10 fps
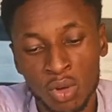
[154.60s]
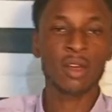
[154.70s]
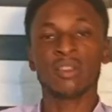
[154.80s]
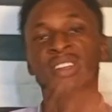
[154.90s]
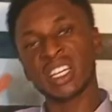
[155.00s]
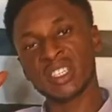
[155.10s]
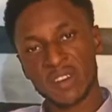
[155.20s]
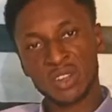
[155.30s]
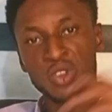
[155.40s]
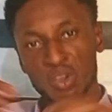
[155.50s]
Now the next
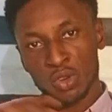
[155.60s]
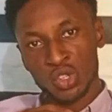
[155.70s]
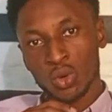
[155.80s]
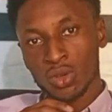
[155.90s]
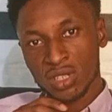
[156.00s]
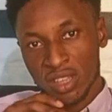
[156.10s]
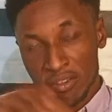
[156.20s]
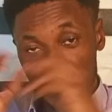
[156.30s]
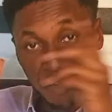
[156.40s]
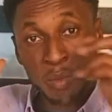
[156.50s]
factor you must
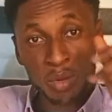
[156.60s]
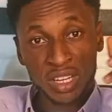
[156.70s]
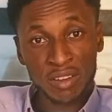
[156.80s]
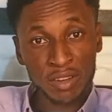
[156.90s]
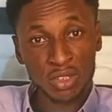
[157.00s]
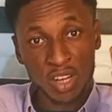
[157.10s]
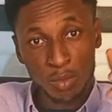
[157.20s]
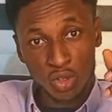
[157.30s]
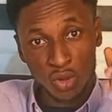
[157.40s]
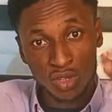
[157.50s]
consider, very important factor that
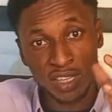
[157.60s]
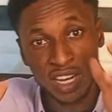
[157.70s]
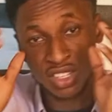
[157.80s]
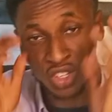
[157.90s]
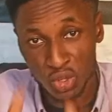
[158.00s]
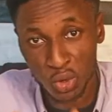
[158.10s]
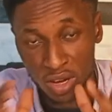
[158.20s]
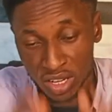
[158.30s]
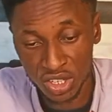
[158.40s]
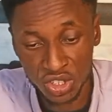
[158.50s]
you must consider, is the
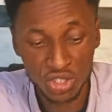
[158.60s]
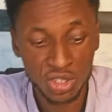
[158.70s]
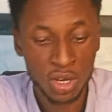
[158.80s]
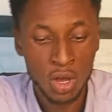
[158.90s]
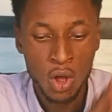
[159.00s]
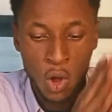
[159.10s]
soil history.